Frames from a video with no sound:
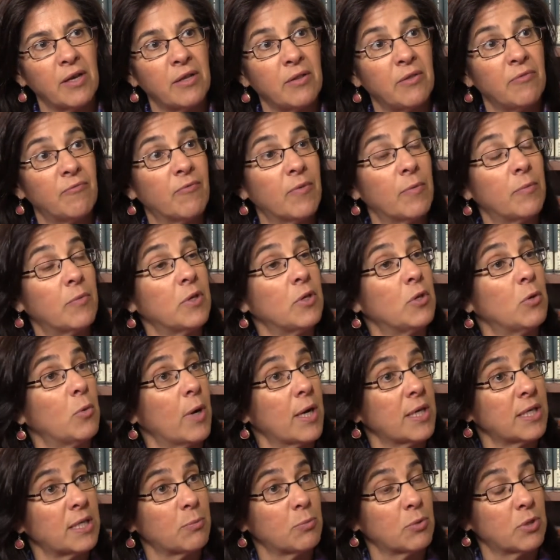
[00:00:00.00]
In, from the
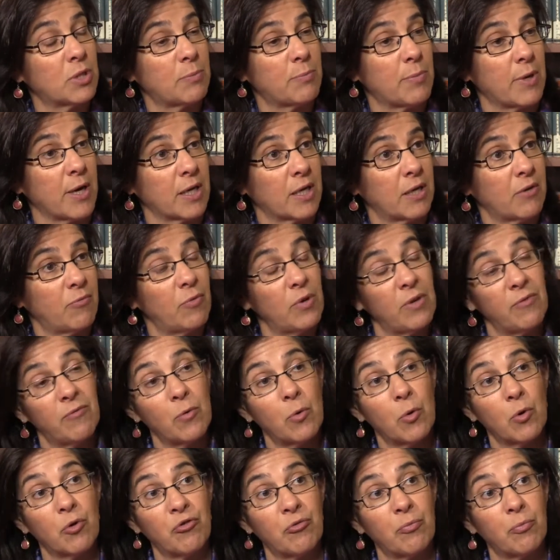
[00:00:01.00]
U.S. perspective, we of
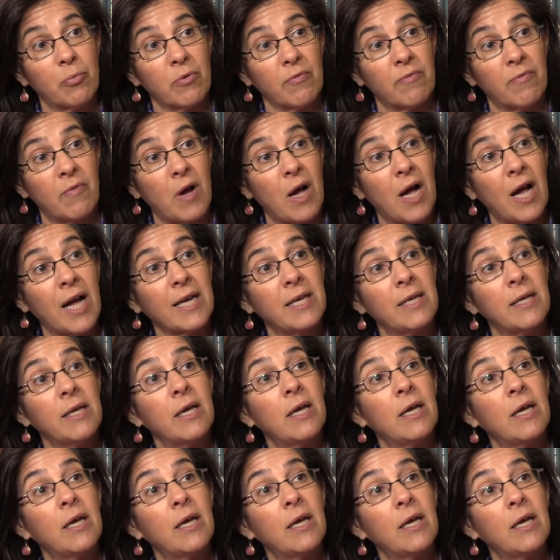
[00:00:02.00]
course provide